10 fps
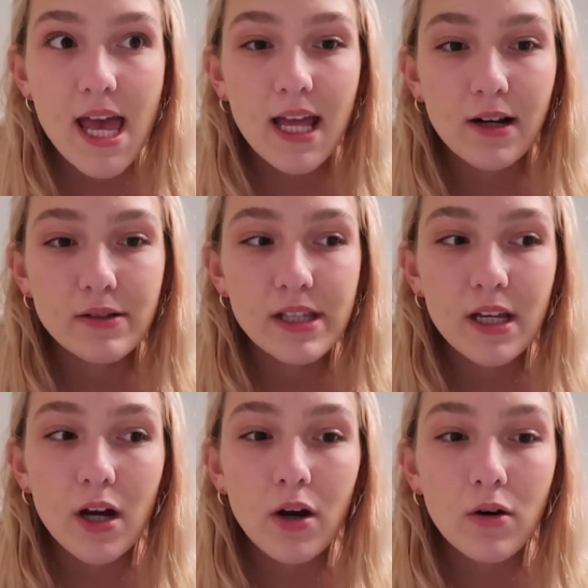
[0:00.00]
And I was
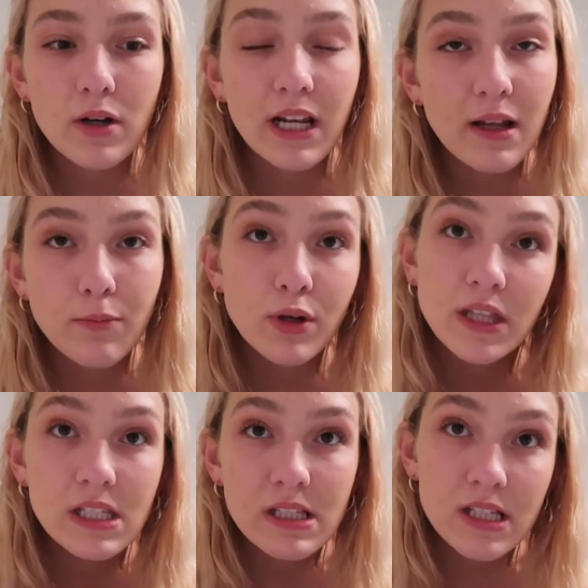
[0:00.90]
like, oh, can I
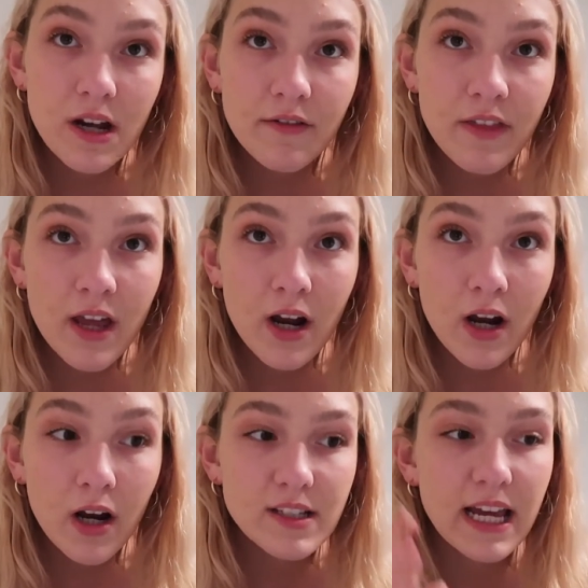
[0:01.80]
put this stuff
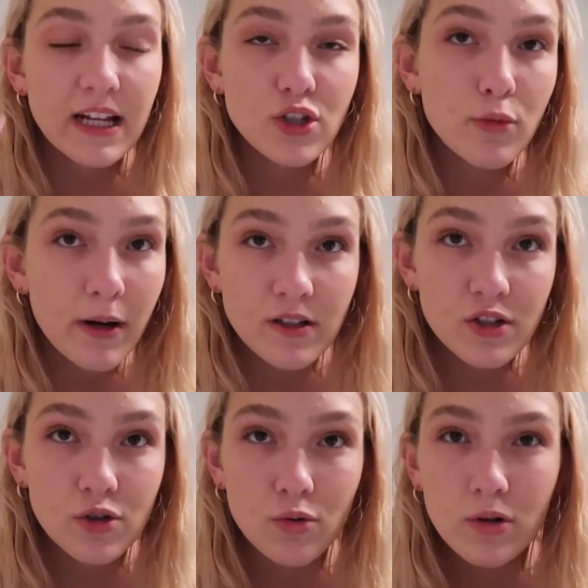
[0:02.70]
there? Because I had two pairs
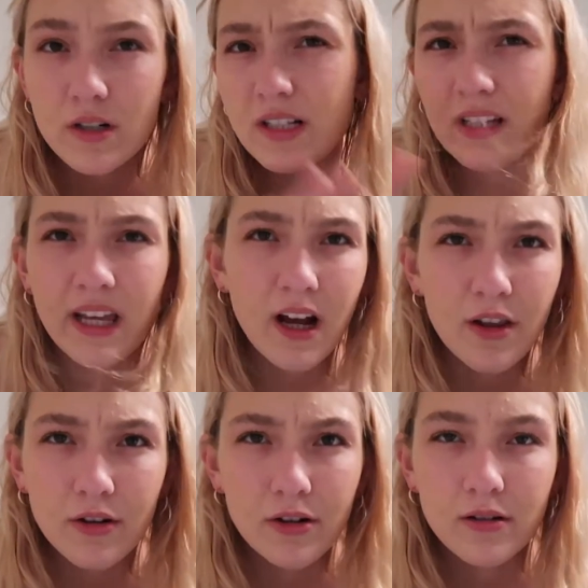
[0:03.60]
of shorts and like
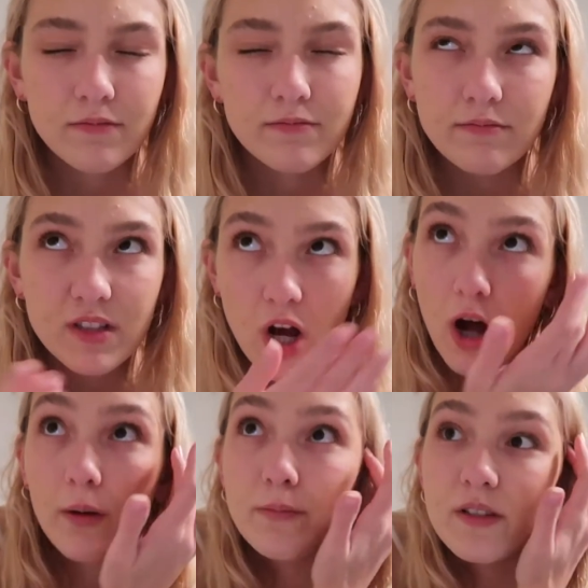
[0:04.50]
other
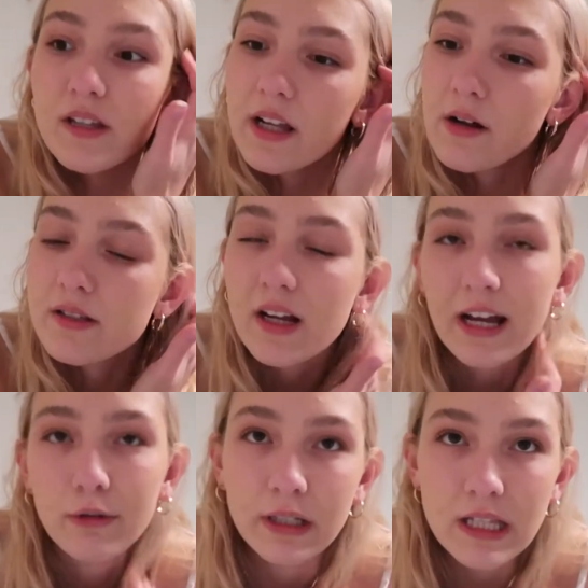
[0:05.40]
tops and I was like
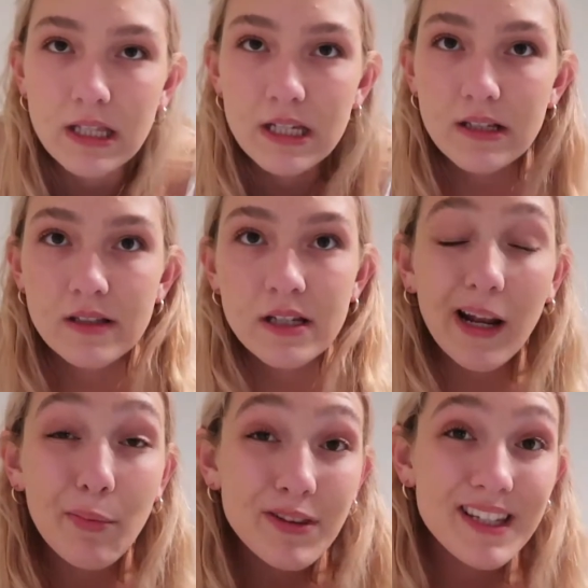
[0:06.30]
I don't need these and
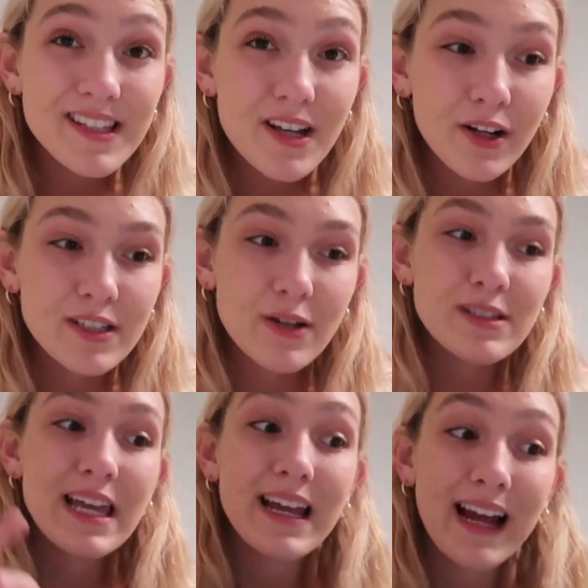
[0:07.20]
I put these there because I
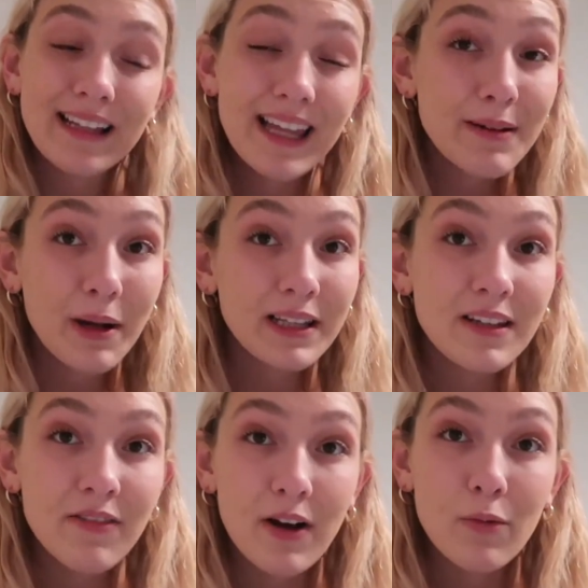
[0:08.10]
was like I like my
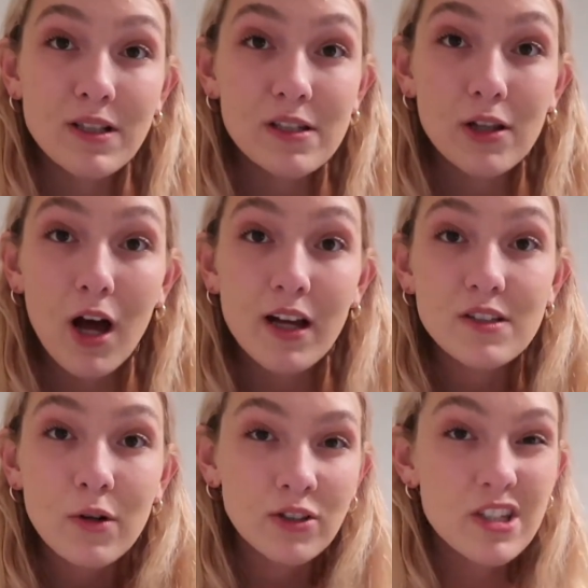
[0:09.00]
Levi ones a lot
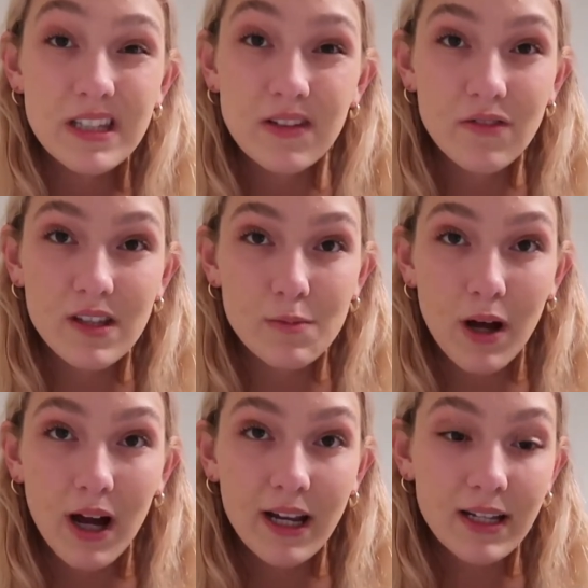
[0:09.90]
so I'll just leave these
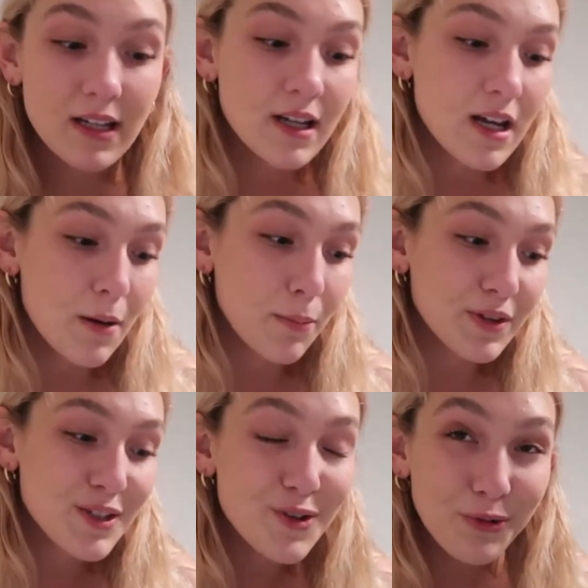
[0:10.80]
behind but
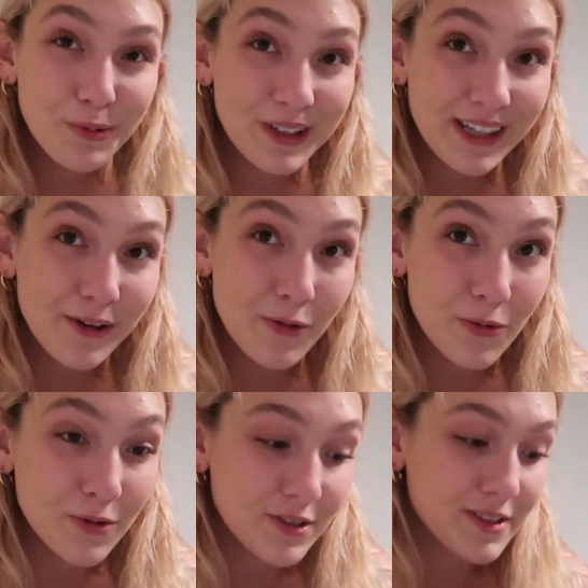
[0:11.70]
these are really
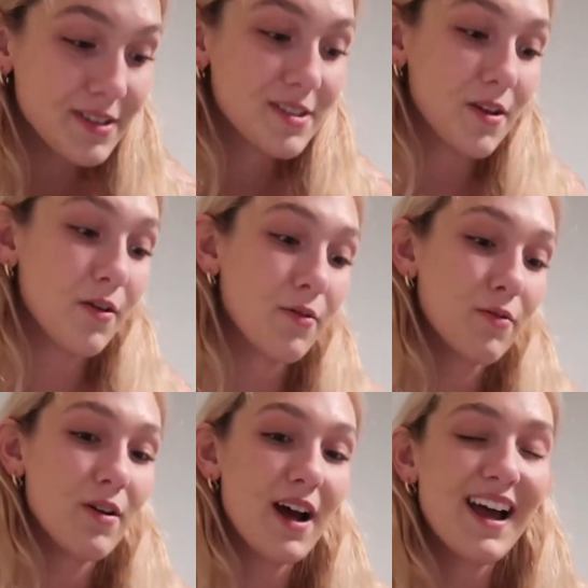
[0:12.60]
cool
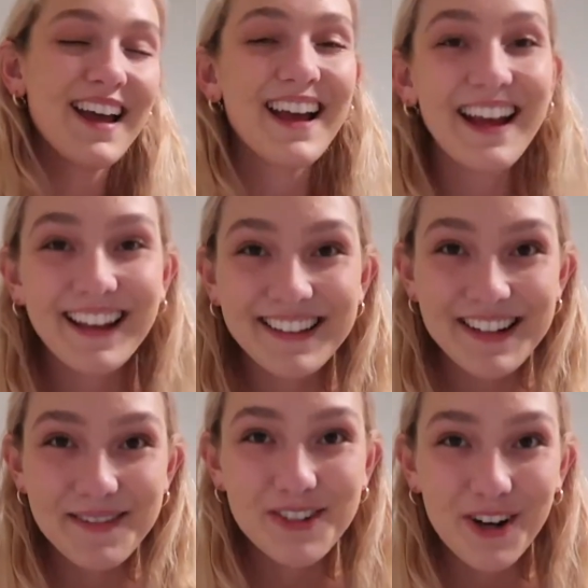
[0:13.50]
so I
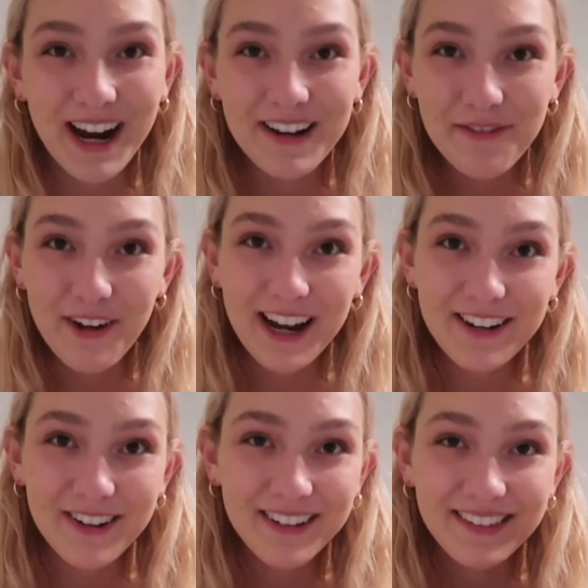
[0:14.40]
ended up trying to
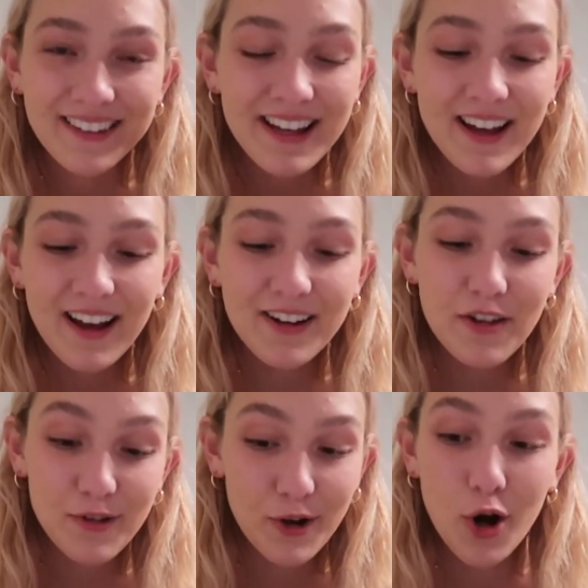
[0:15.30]
find her and
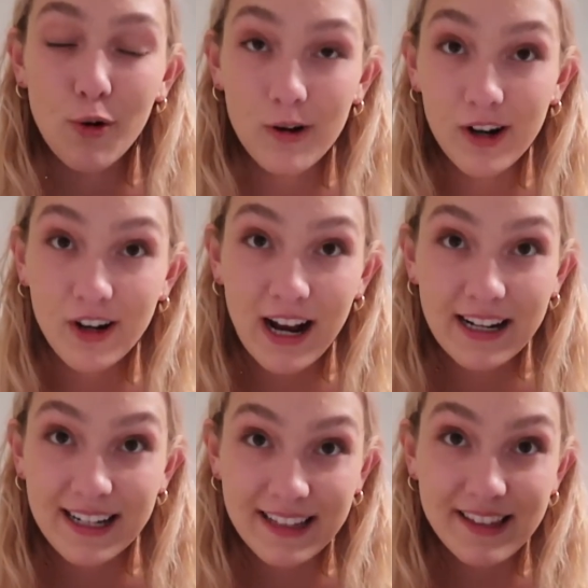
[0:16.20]
another coworker had
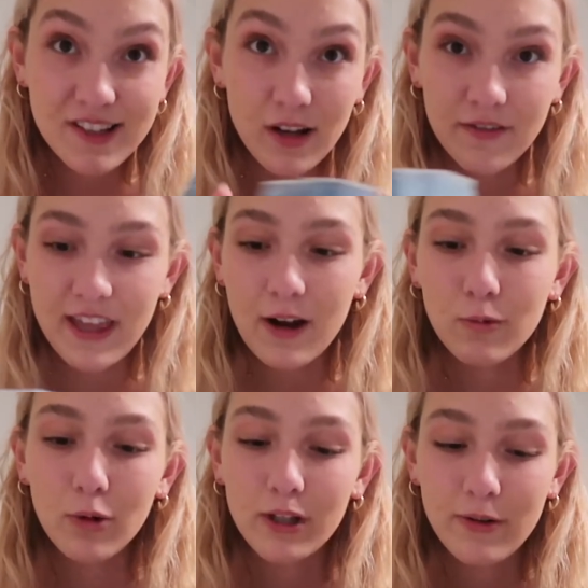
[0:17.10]
to get these off that
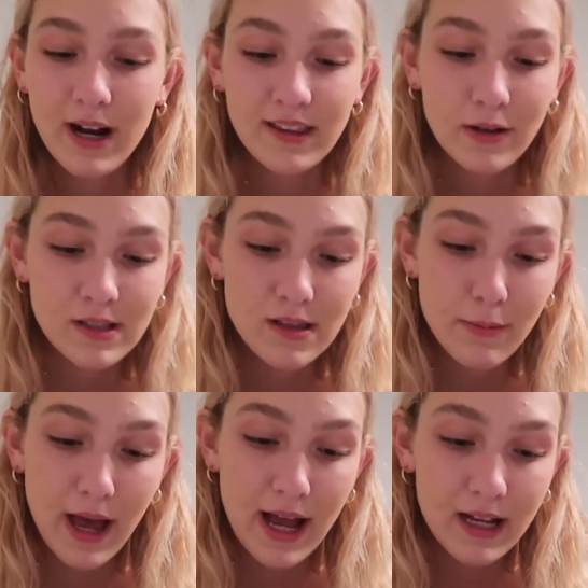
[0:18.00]
Rolling Rock that was in the
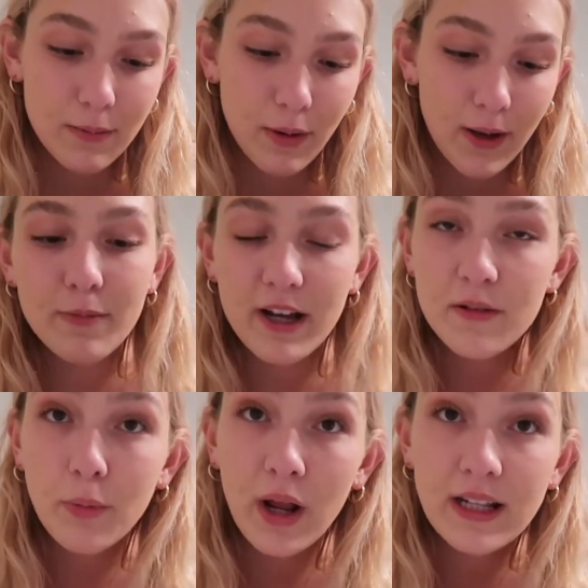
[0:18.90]
back but they're by the
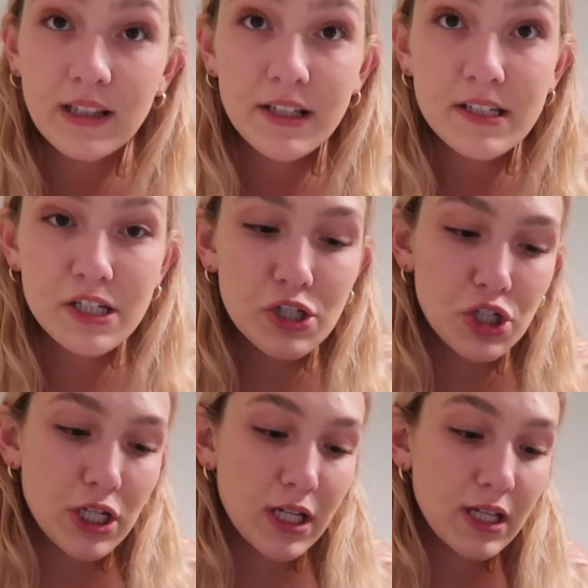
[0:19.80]
brand London
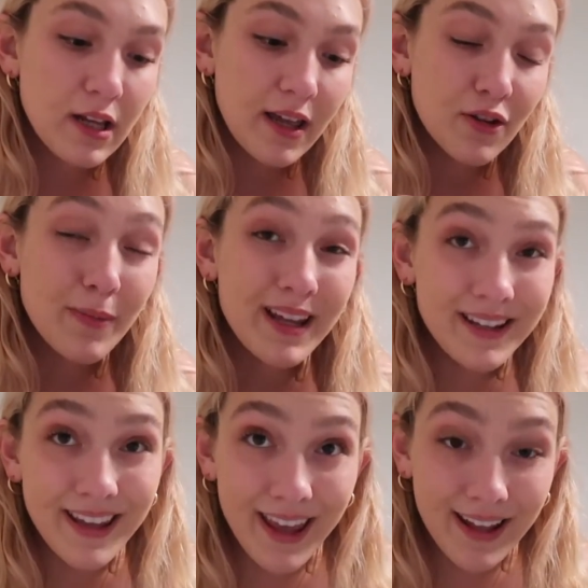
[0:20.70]
Jean and they're made
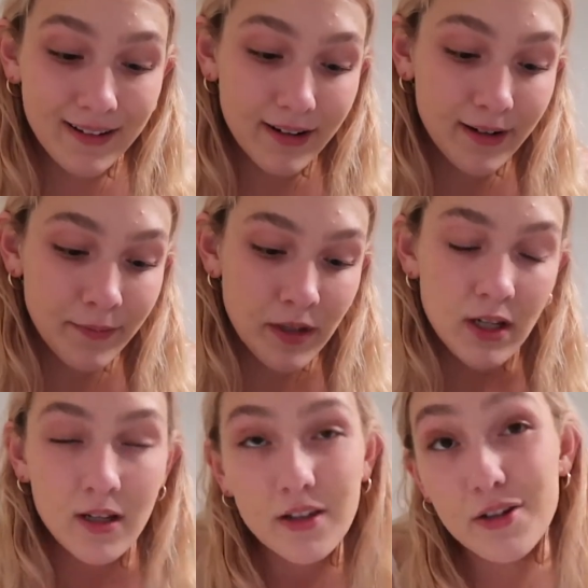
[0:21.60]
in Canada
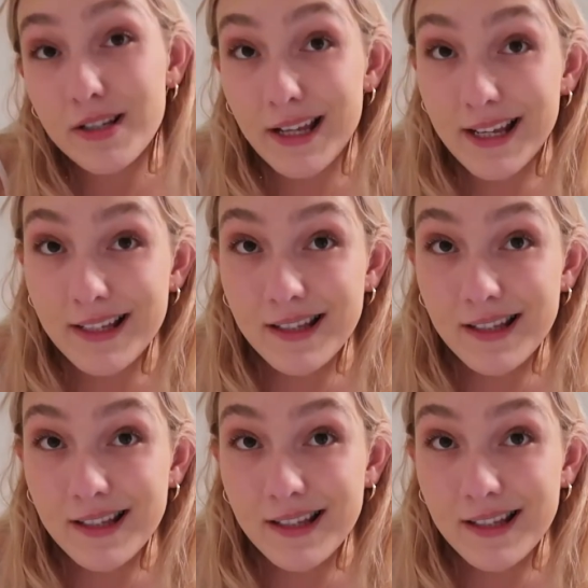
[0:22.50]
they're size